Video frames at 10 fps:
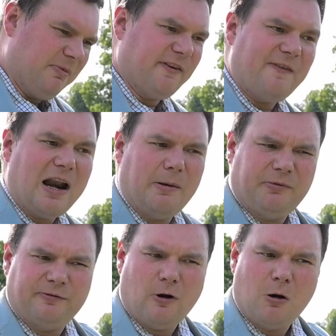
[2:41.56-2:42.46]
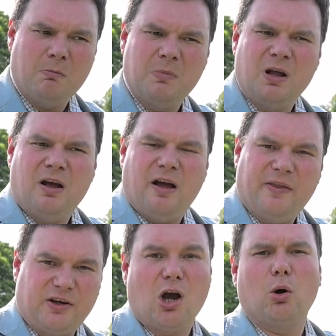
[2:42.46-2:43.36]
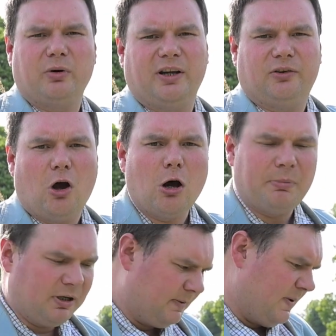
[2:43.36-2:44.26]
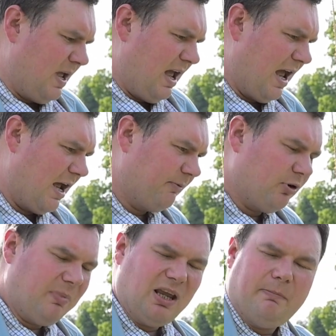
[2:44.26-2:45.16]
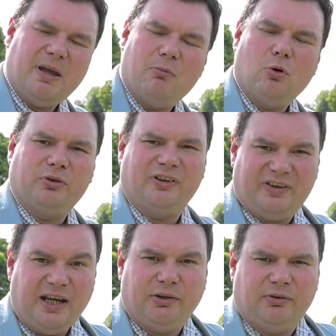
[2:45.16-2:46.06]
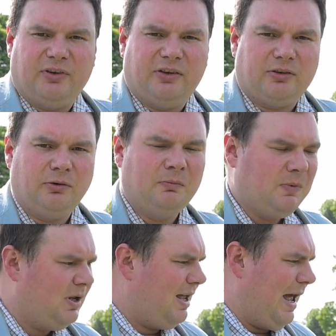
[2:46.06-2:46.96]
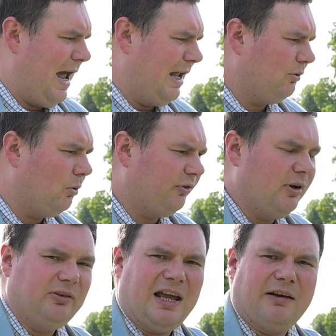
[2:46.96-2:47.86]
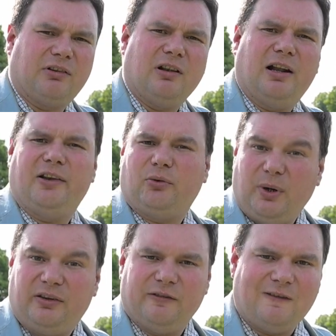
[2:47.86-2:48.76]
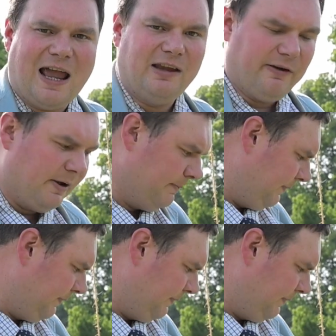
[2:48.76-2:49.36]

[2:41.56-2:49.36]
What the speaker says: developed from the Goldings hop to be a bit more disease resistant and also to have a slightly sweeter flavour.